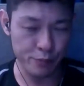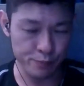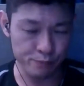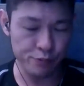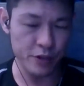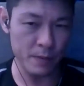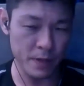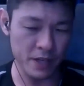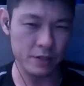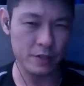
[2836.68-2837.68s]
pretty
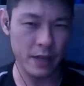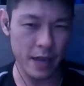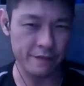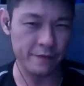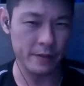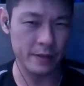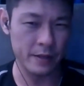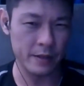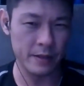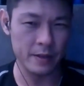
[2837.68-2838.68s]
much have
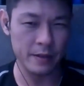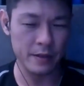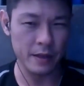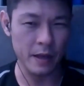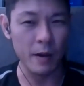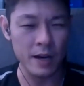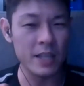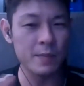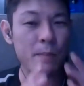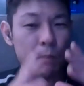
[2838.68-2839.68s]
a
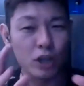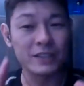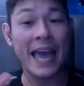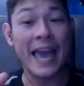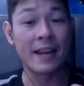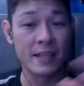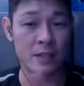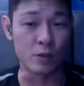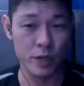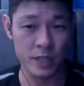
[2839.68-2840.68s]
little bit more talent
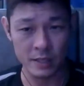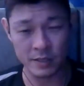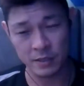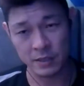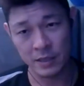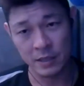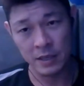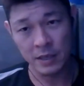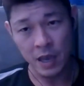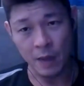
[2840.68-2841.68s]
in doing this.
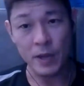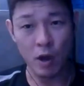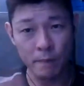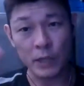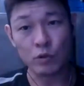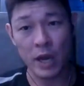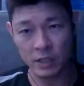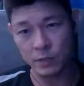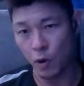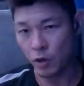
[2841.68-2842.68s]
I mean, compared to other
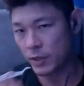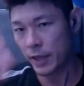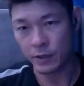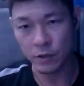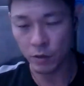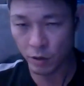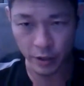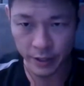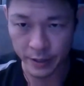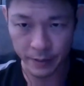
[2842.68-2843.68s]
sports, like, you know, all
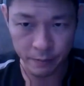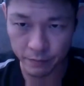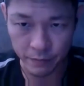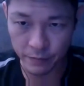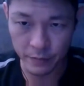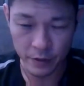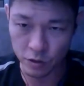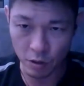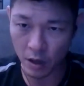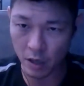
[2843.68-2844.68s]
the
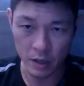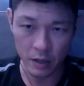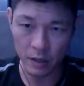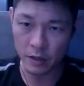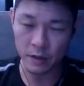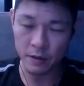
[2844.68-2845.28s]
soccer,